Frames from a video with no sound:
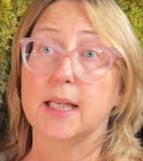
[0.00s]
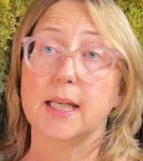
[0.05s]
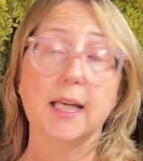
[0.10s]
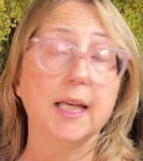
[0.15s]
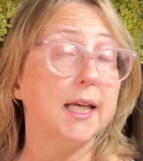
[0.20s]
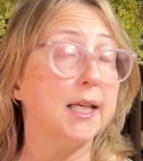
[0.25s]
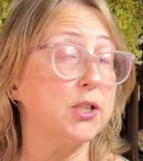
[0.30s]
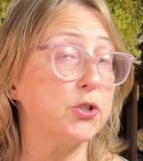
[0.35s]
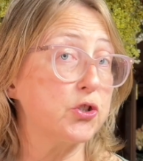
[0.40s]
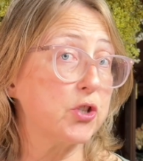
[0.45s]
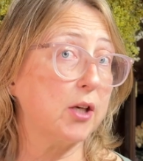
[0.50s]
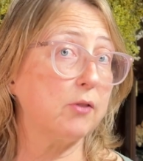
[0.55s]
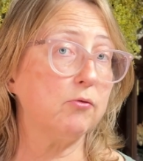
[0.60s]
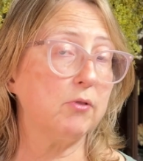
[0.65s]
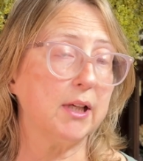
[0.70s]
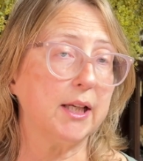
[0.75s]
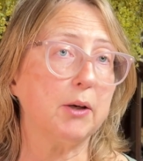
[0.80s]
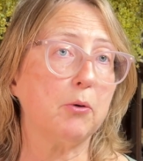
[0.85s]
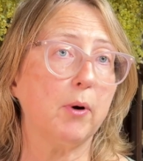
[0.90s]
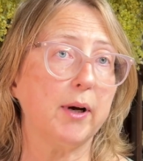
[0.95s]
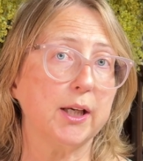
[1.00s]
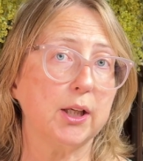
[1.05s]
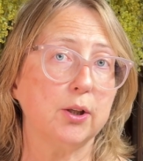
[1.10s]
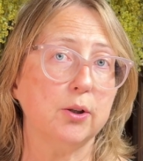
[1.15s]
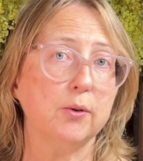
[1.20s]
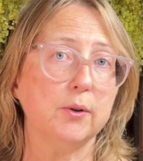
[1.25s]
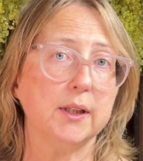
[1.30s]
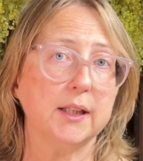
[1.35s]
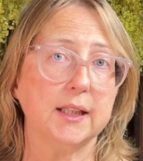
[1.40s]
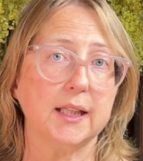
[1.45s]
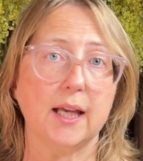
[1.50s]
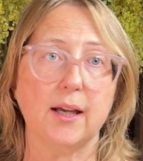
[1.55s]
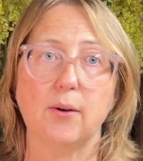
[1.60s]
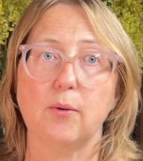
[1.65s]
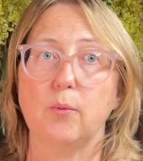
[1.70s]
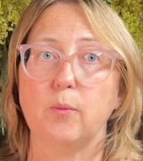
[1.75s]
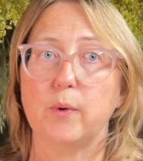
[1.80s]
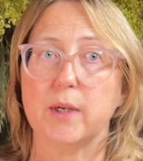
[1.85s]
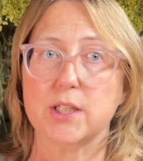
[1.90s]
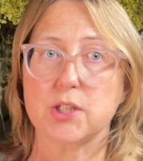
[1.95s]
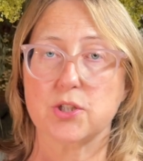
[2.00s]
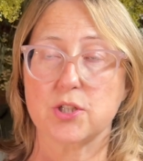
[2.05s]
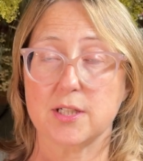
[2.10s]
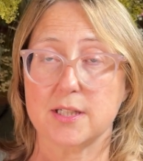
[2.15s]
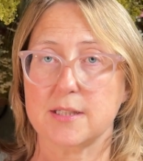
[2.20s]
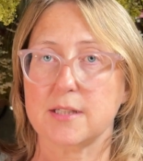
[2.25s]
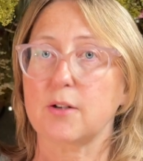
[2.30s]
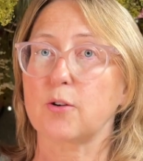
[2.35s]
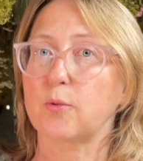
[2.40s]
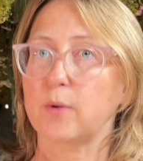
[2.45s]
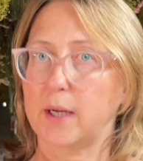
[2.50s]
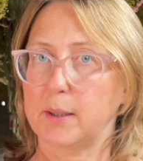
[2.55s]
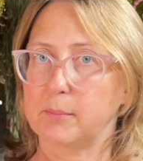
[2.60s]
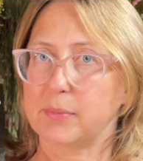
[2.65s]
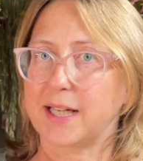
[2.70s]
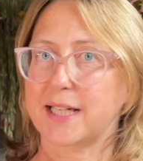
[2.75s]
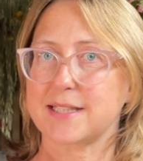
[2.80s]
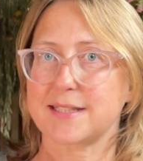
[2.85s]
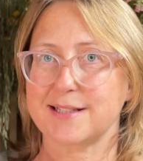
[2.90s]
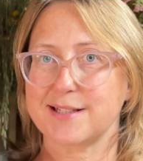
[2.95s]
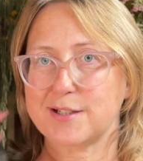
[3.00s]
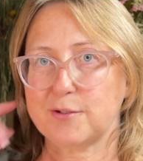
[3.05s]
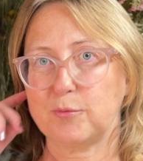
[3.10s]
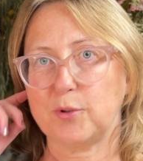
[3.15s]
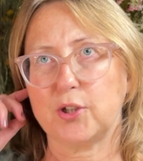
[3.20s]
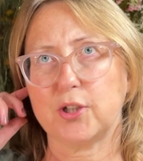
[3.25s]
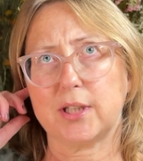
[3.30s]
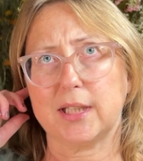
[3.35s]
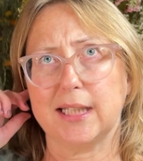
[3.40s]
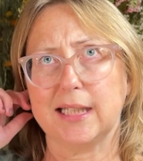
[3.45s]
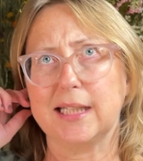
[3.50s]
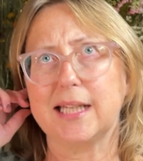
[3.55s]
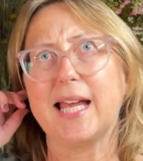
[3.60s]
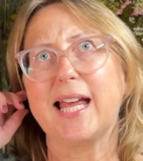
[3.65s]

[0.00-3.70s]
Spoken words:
it's generally quite cool in there, which is quite pleasant to work in.